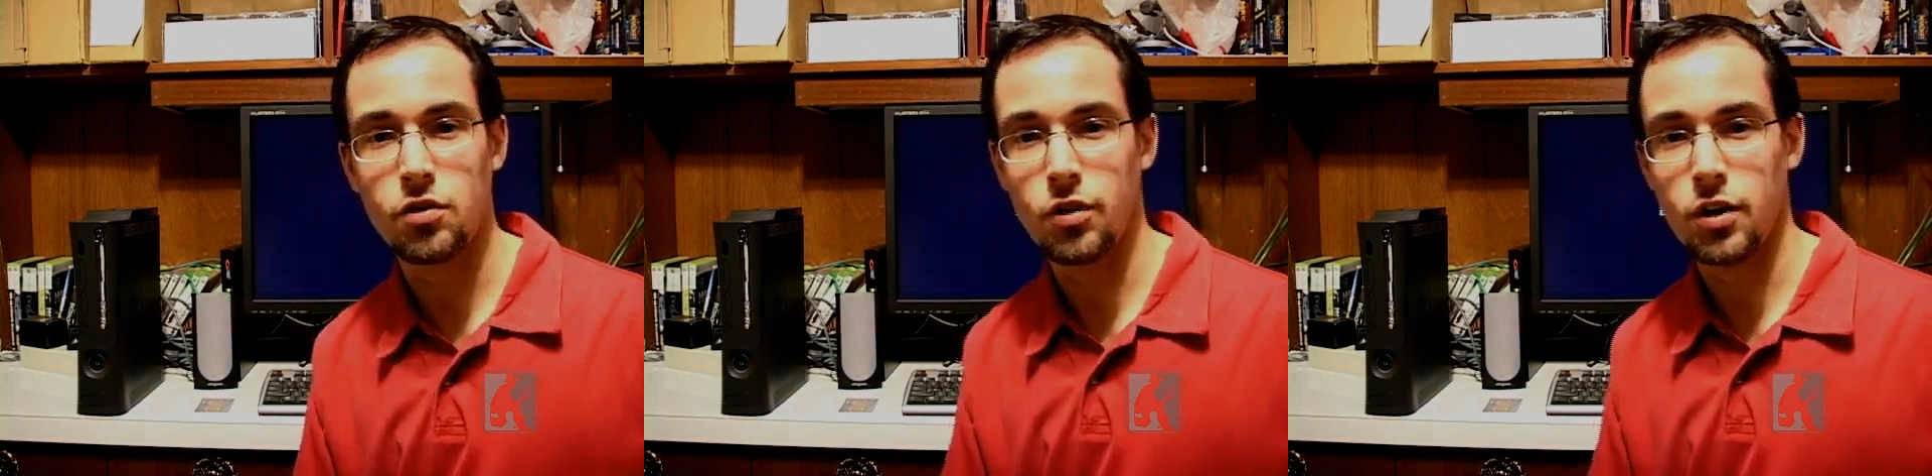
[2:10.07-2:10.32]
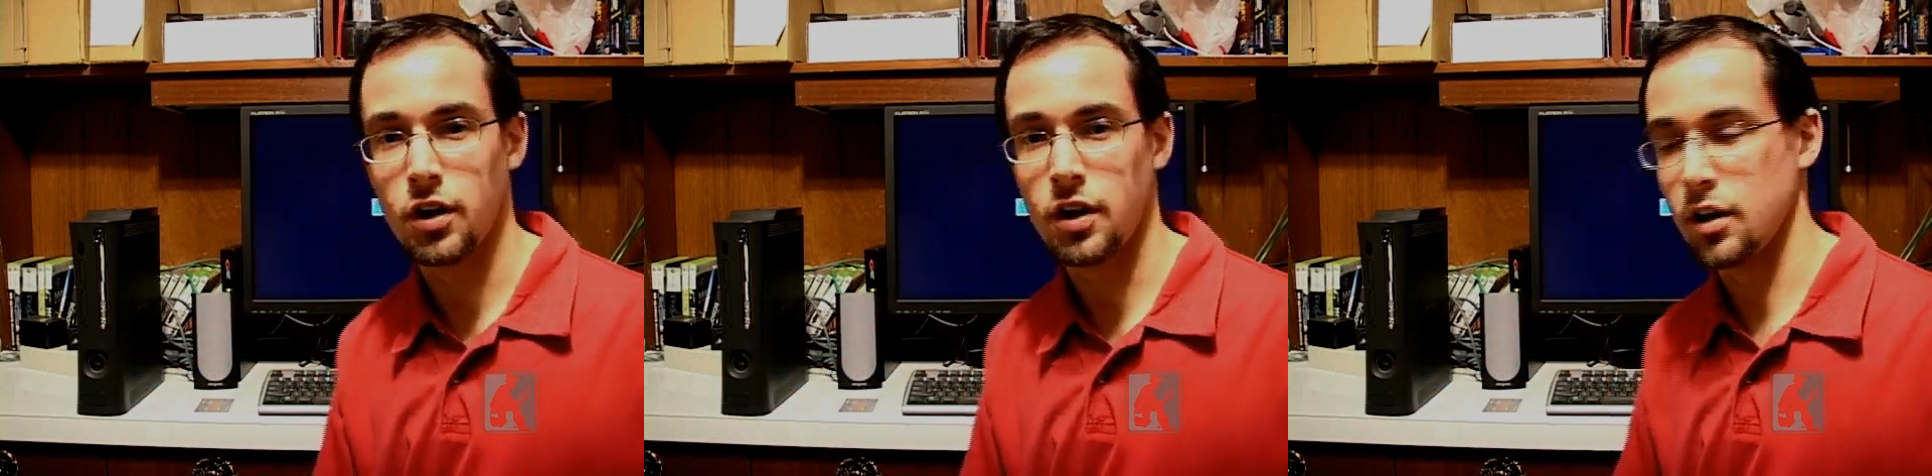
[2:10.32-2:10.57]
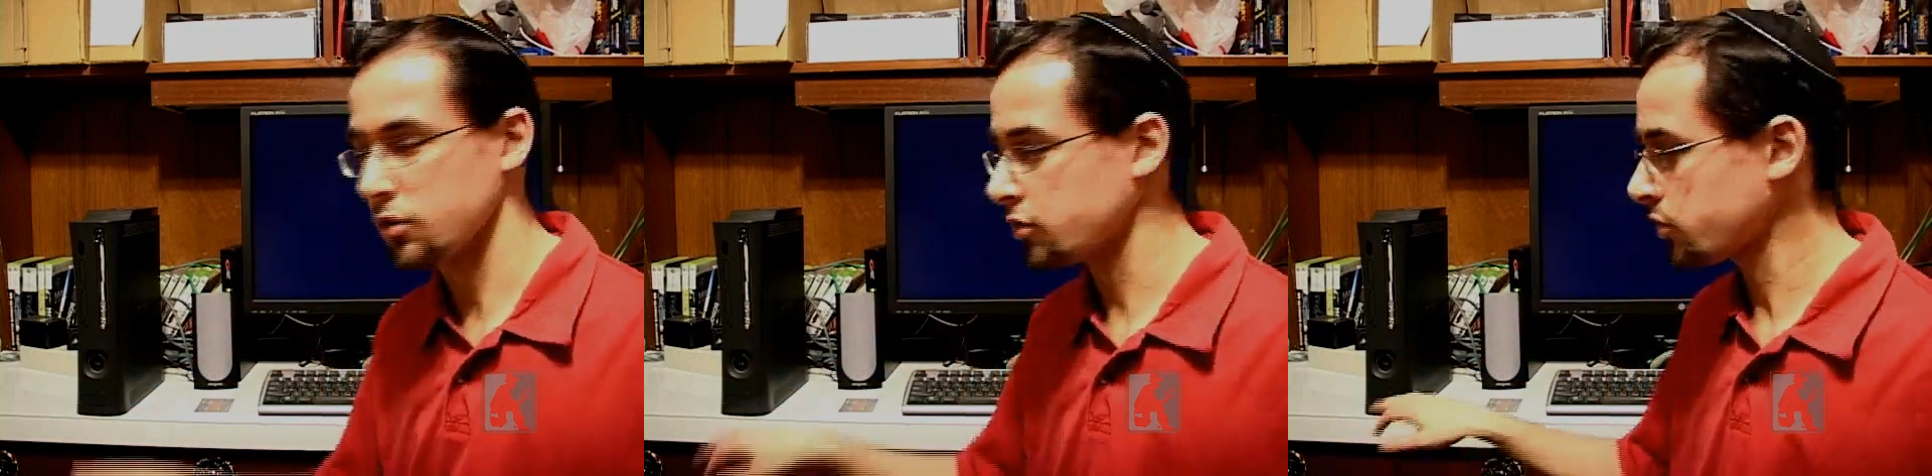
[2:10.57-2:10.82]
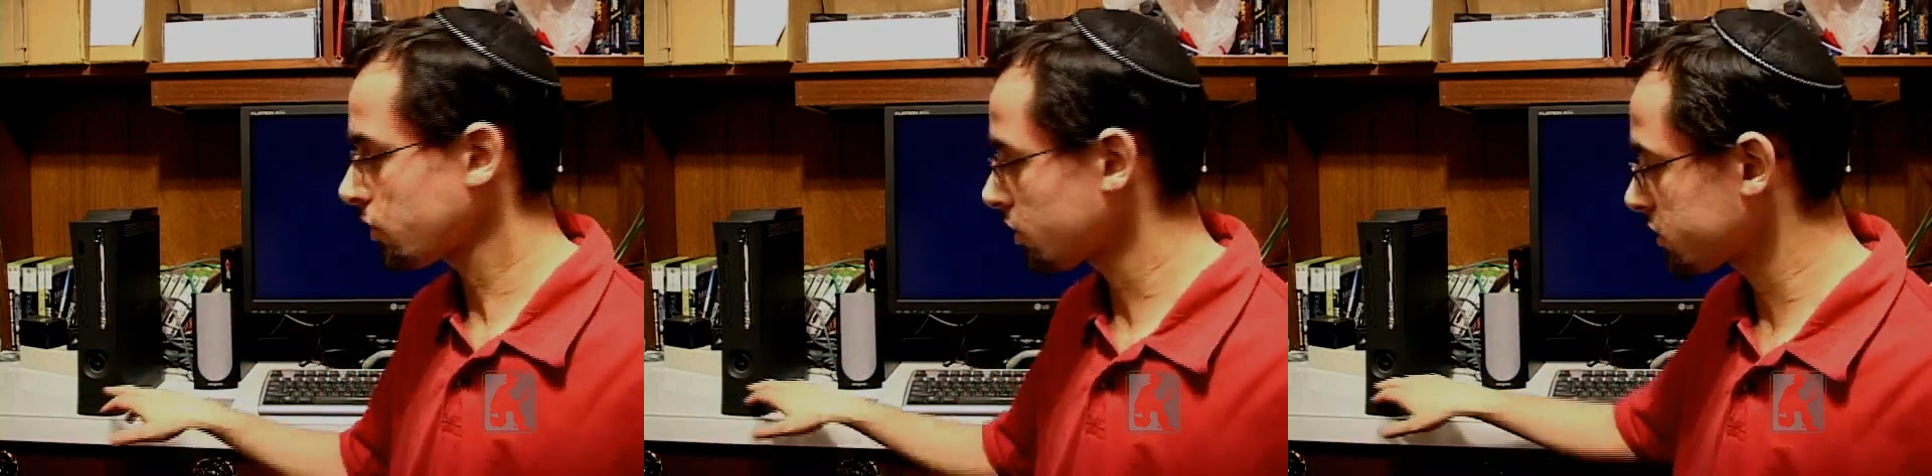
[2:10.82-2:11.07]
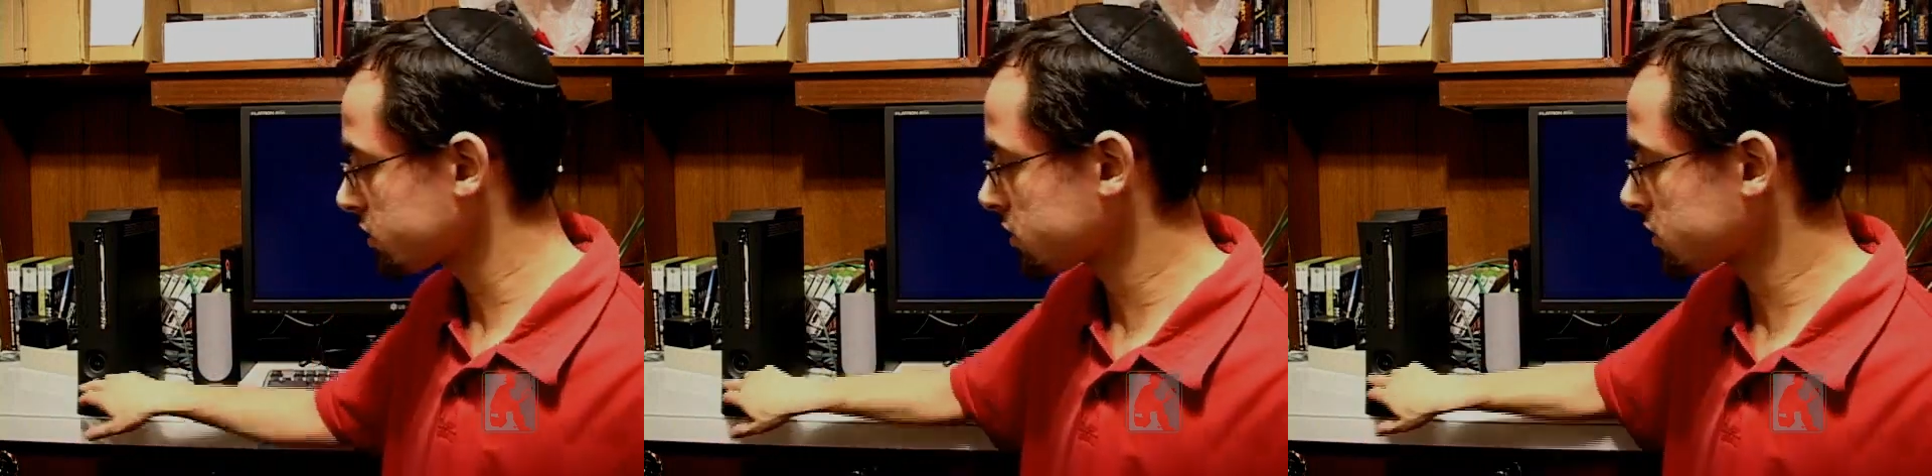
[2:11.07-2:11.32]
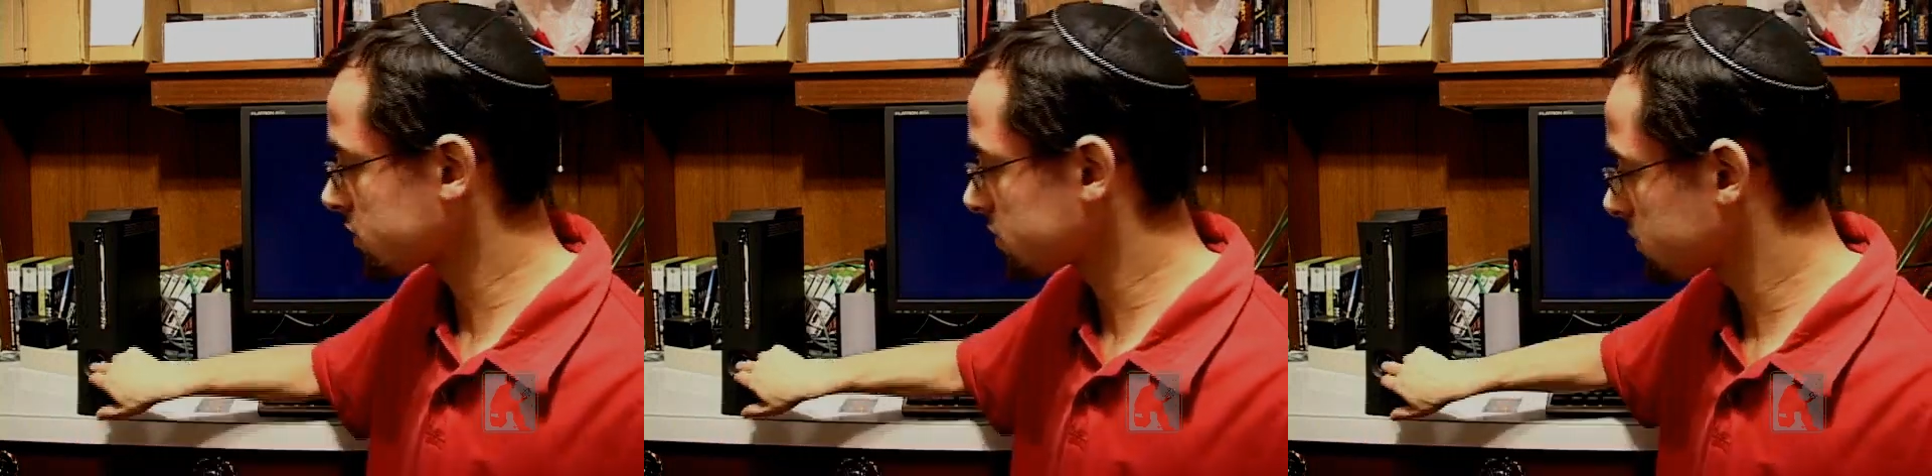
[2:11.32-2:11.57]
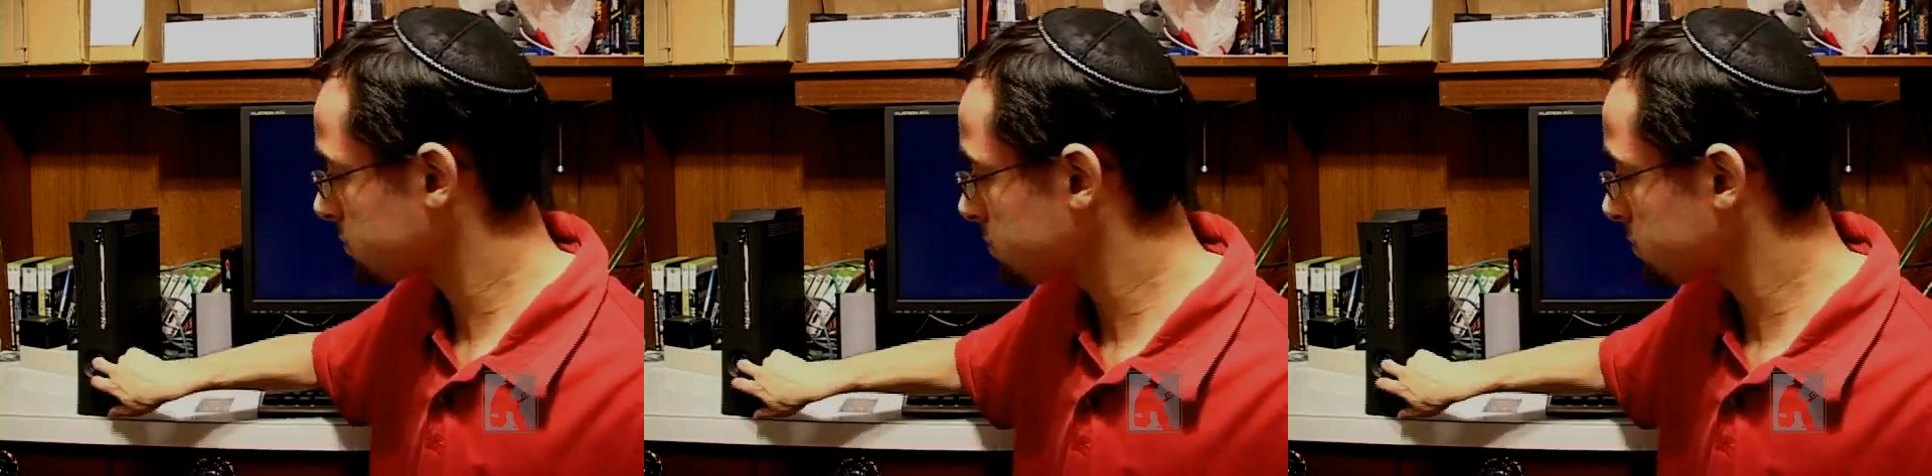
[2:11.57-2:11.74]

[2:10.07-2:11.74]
on right now, so let's just